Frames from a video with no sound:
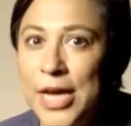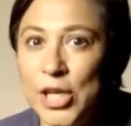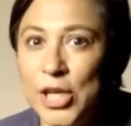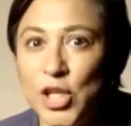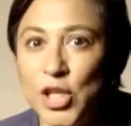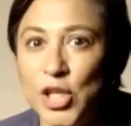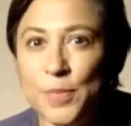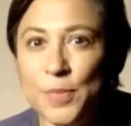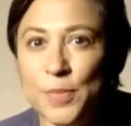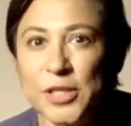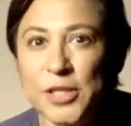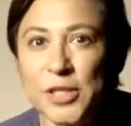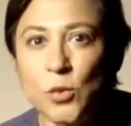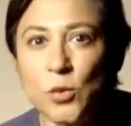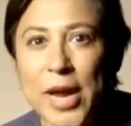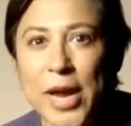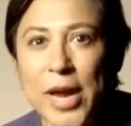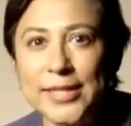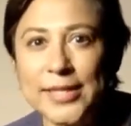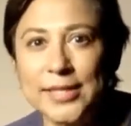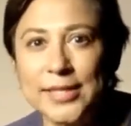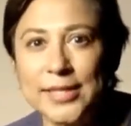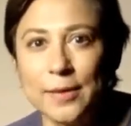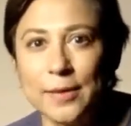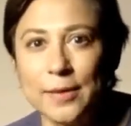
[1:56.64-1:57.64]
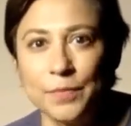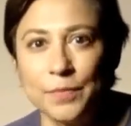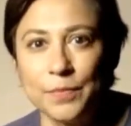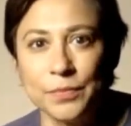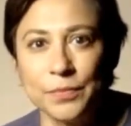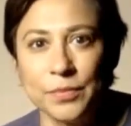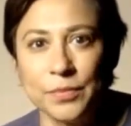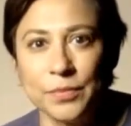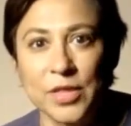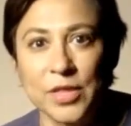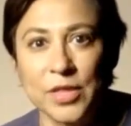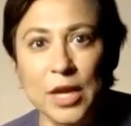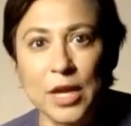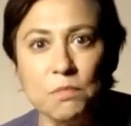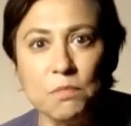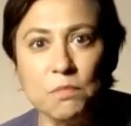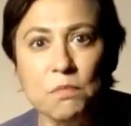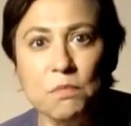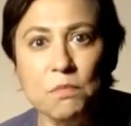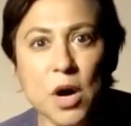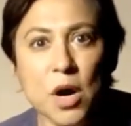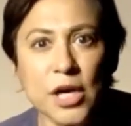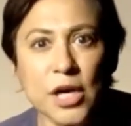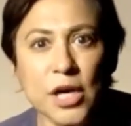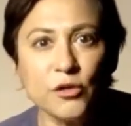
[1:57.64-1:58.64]
She persuades him that
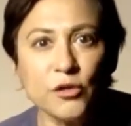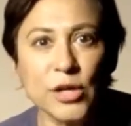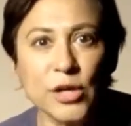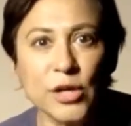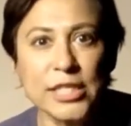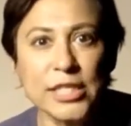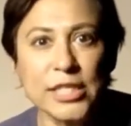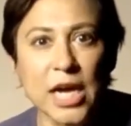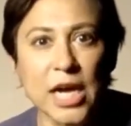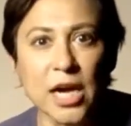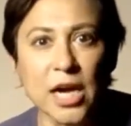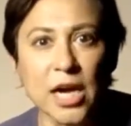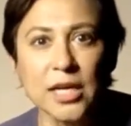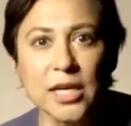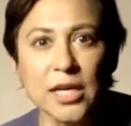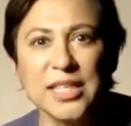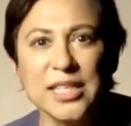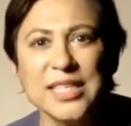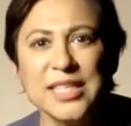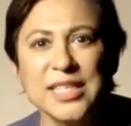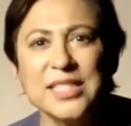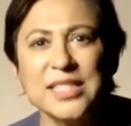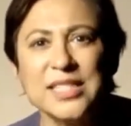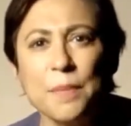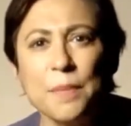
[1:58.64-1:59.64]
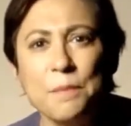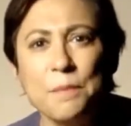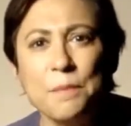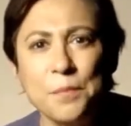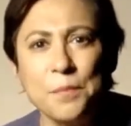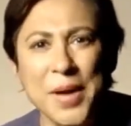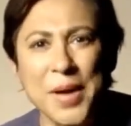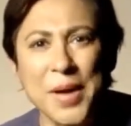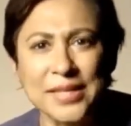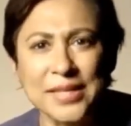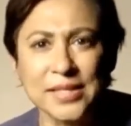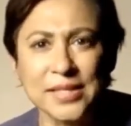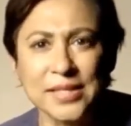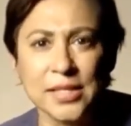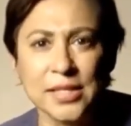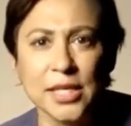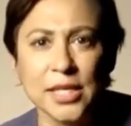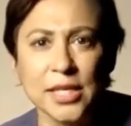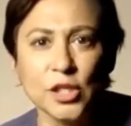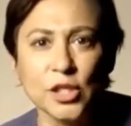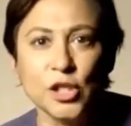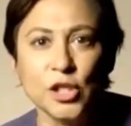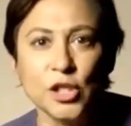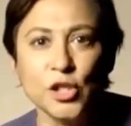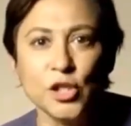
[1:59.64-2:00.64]
murdering Duncan is the best
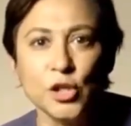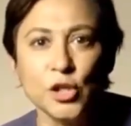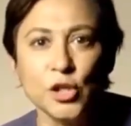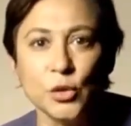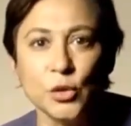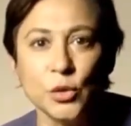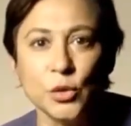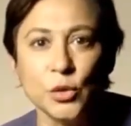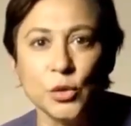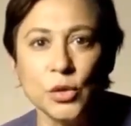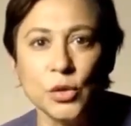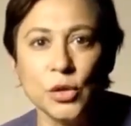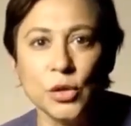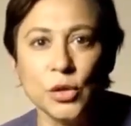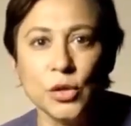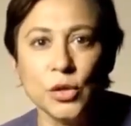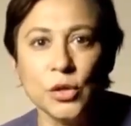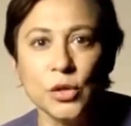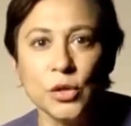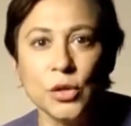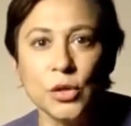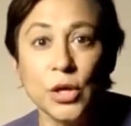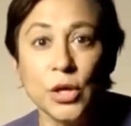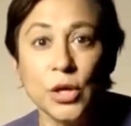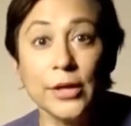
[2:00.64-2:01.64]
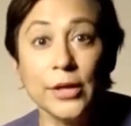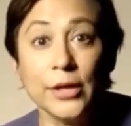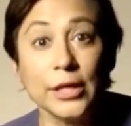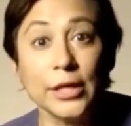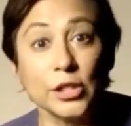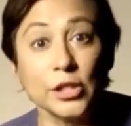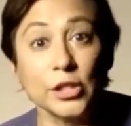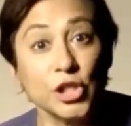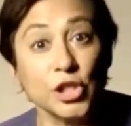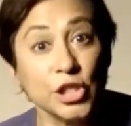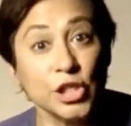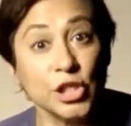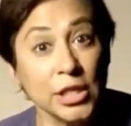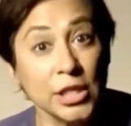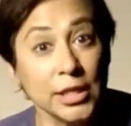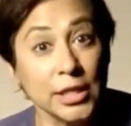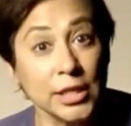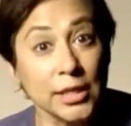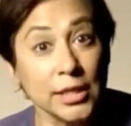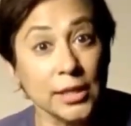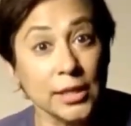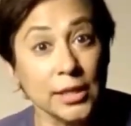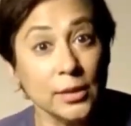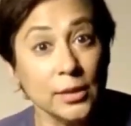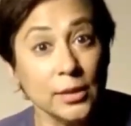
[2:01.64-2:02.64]
thing to do and that
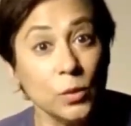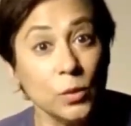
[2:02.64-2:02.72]
she